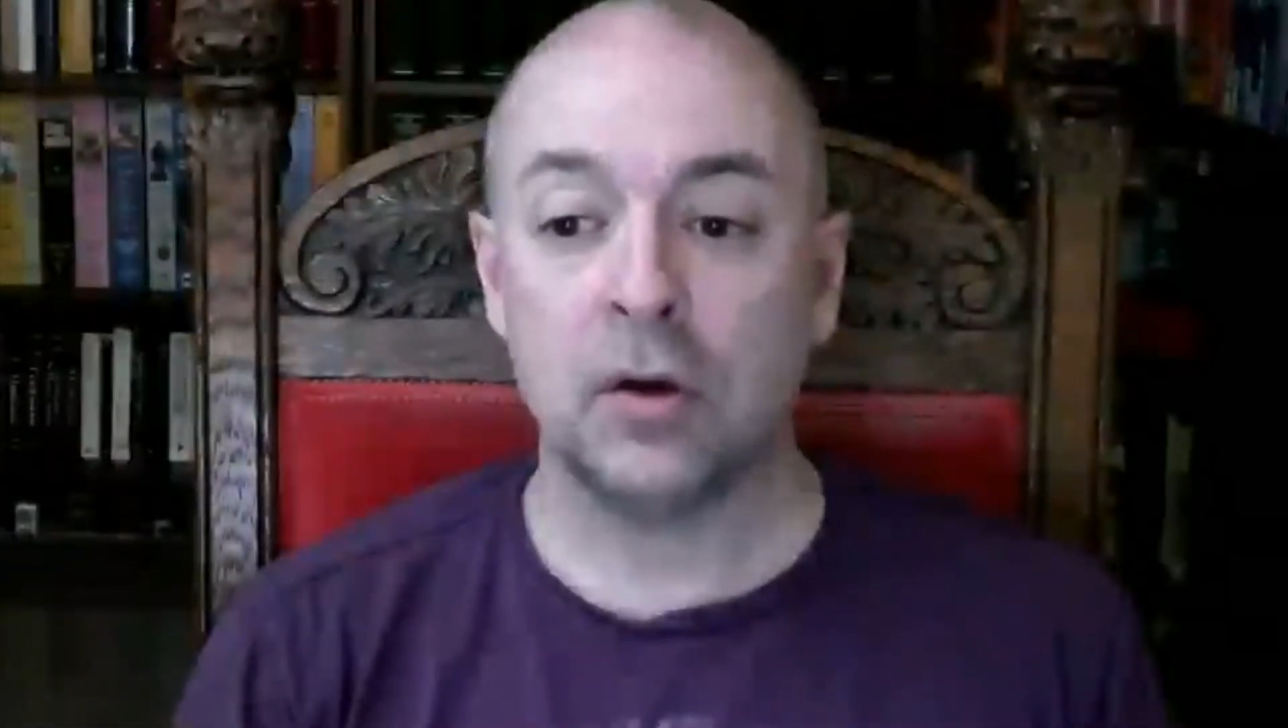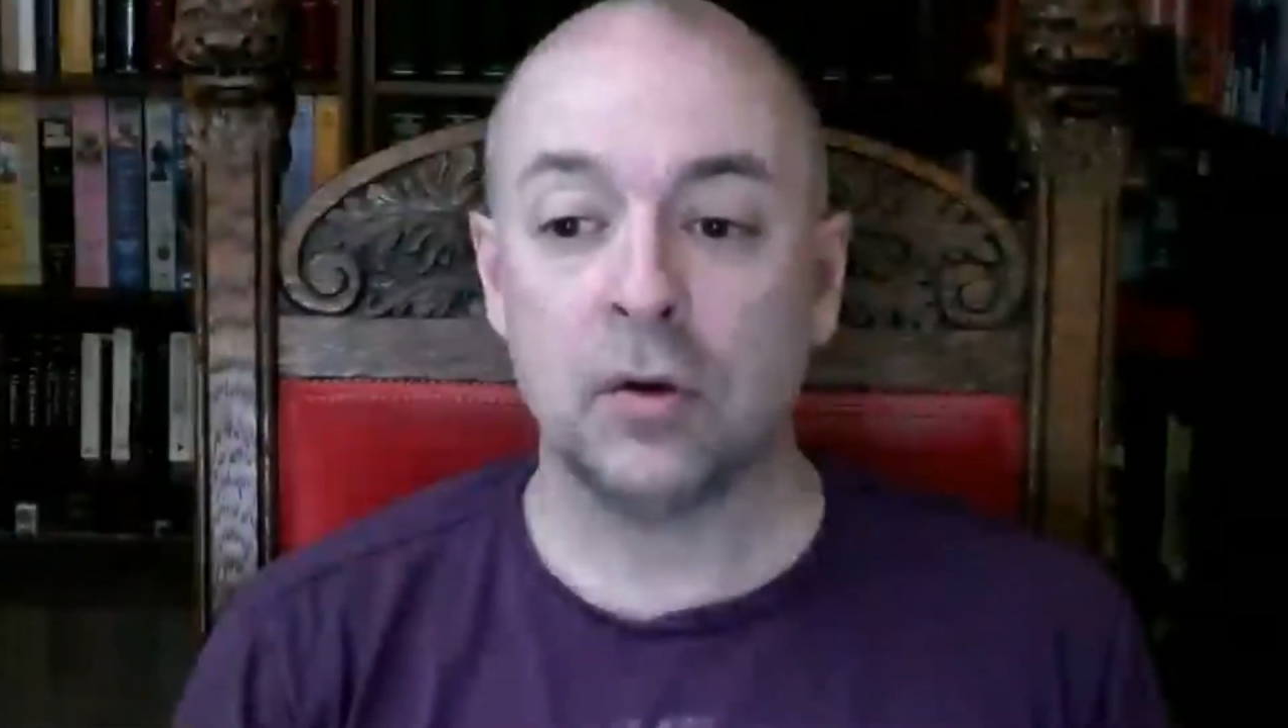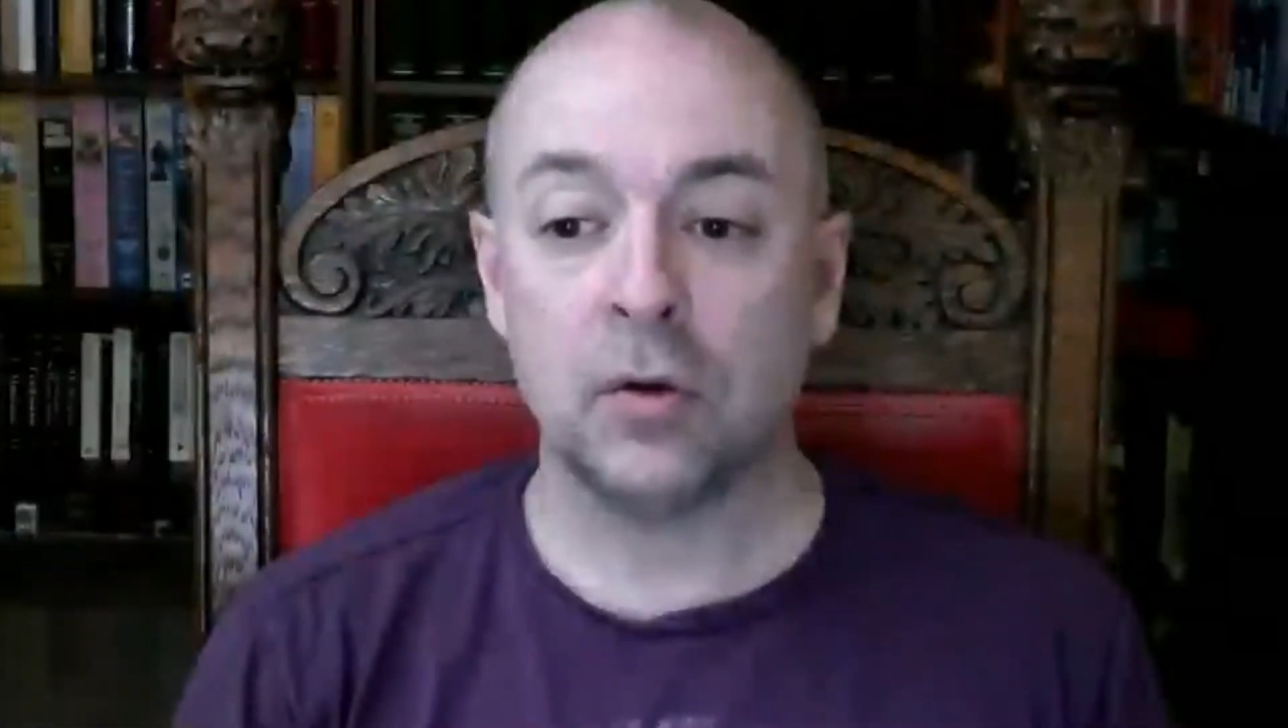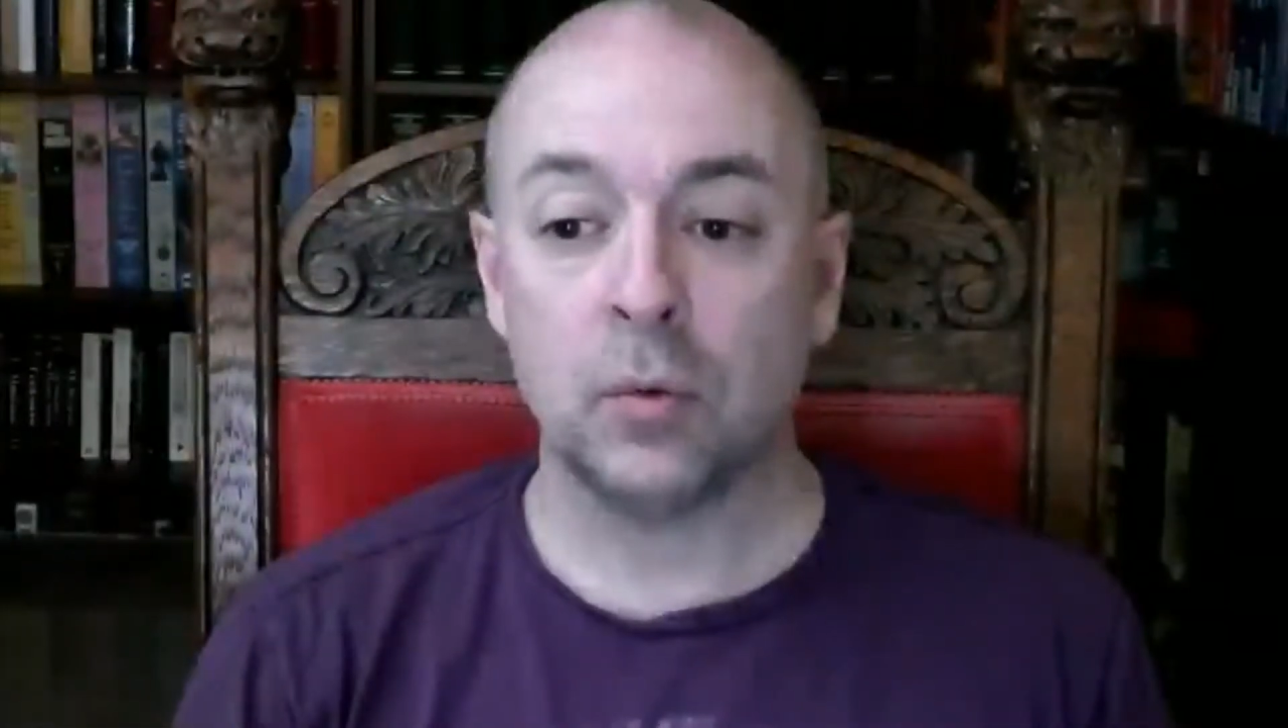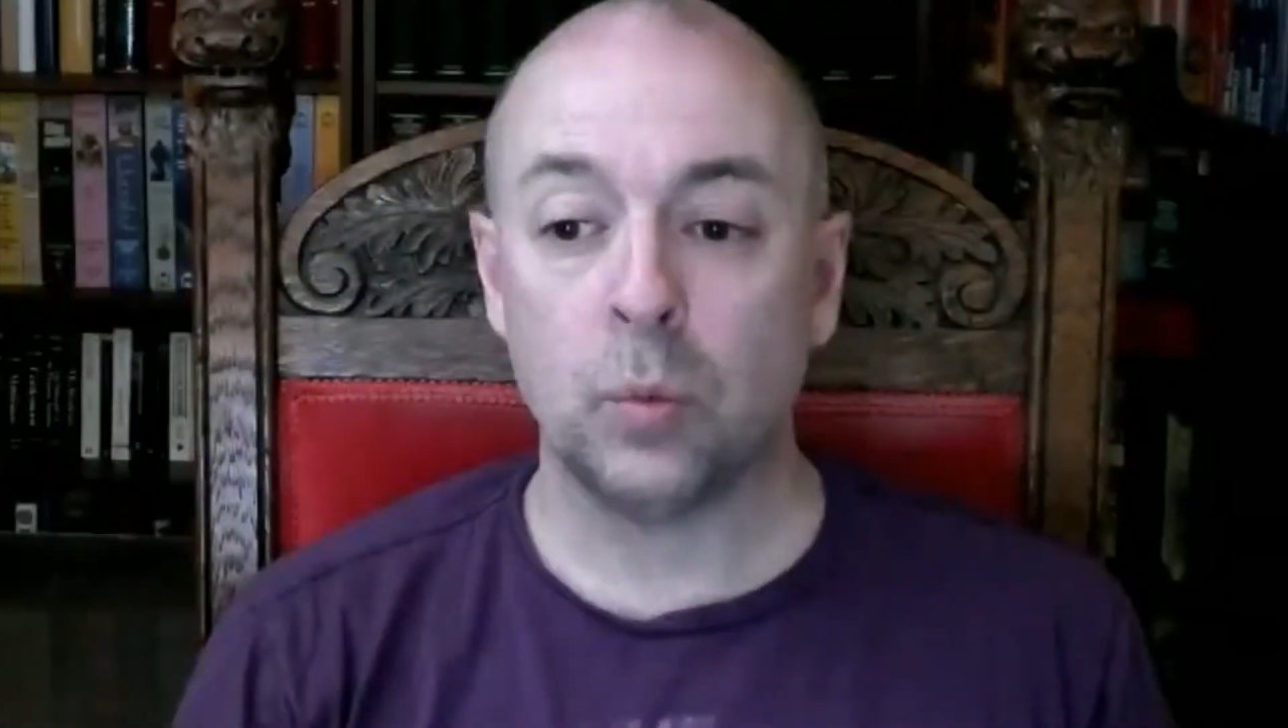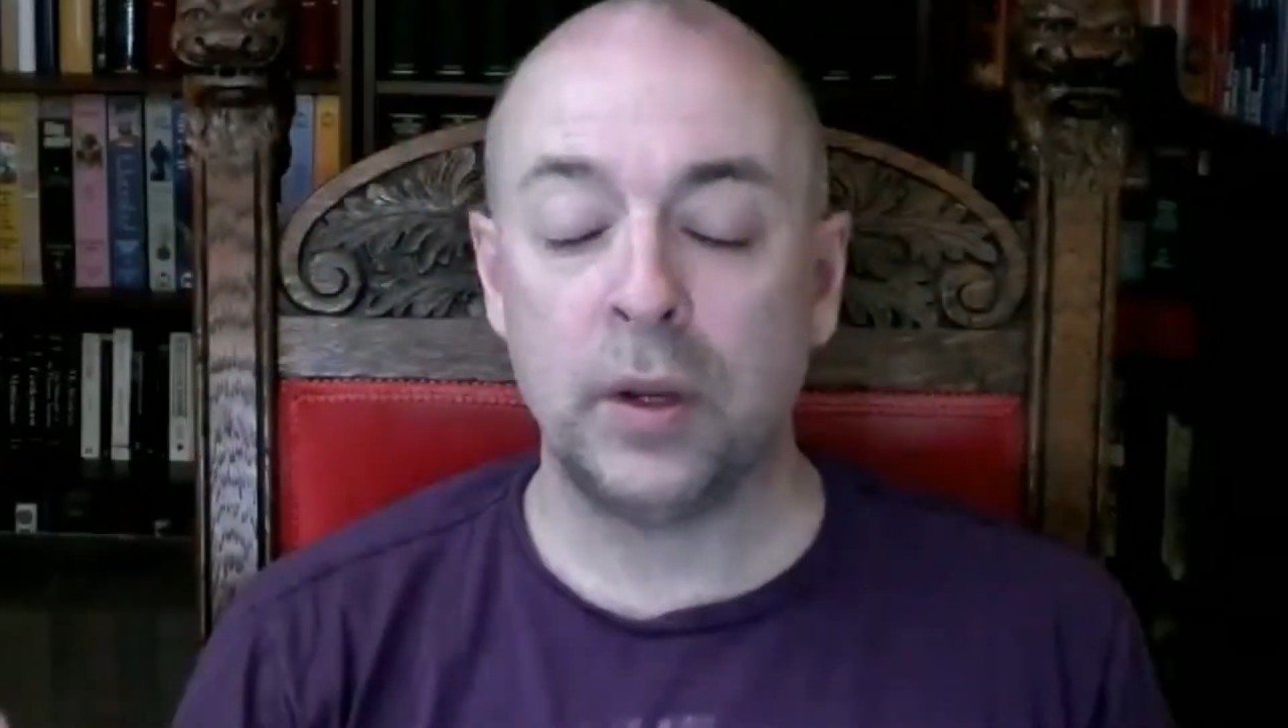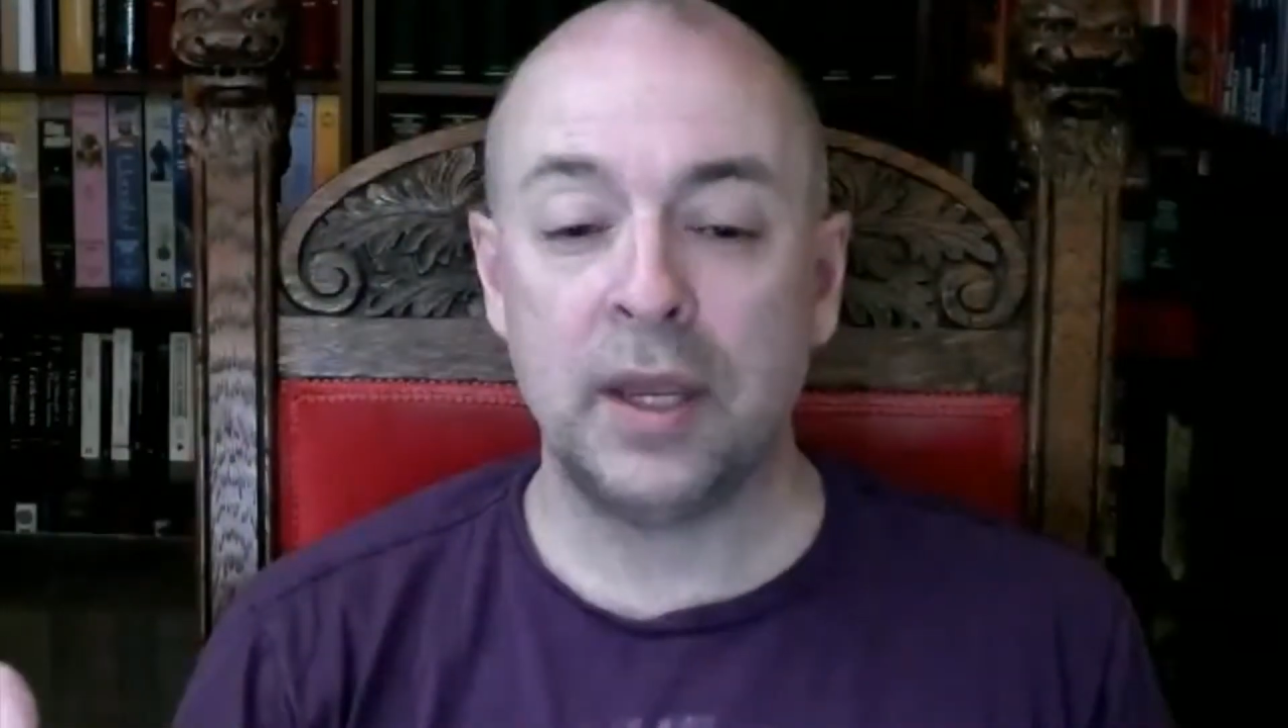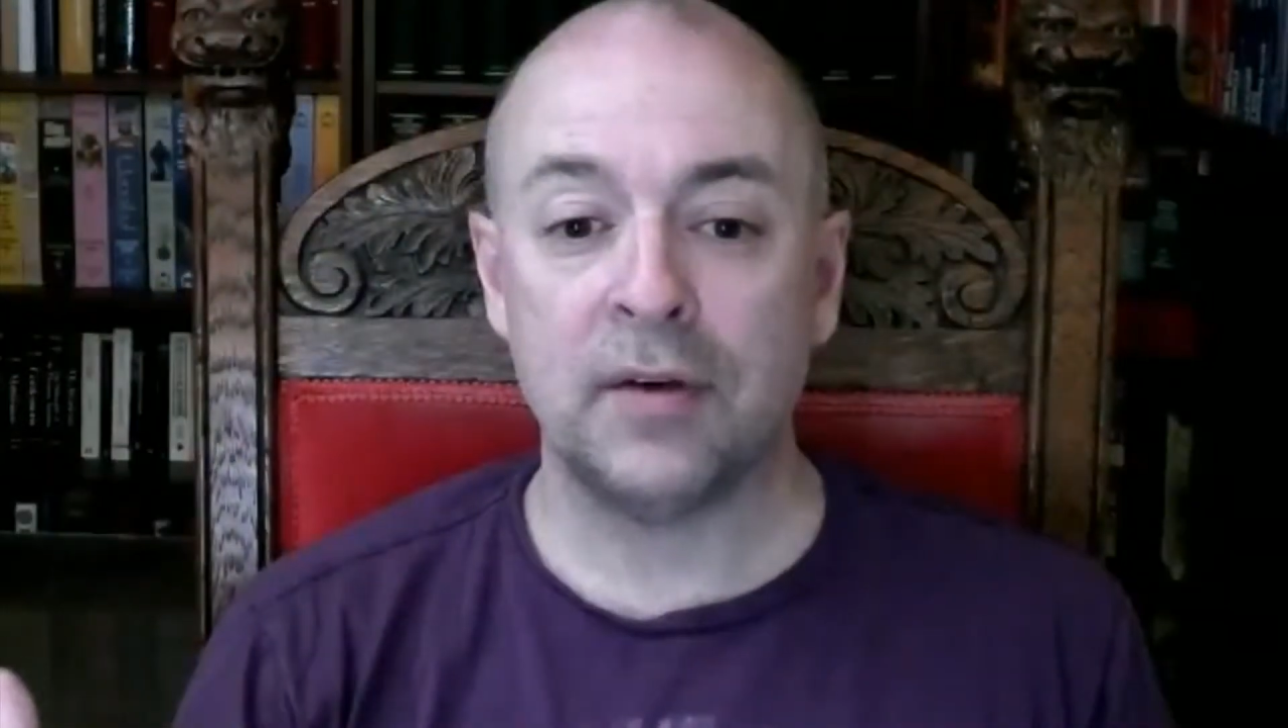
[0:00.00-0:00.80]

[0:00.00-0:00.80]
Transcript: We have